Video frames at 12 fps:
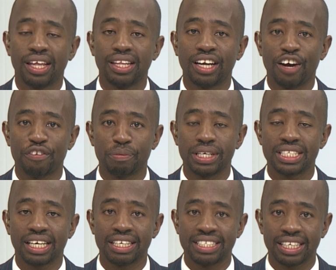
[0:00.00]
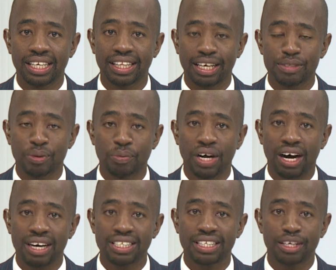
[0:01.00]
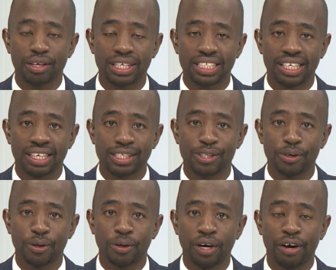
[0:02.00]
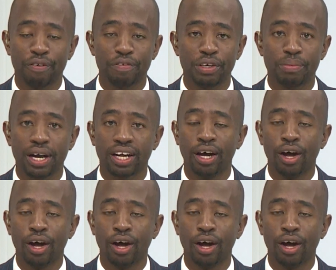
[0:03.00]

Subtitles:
the government agenda? That's what we are asking. You can send us your feedback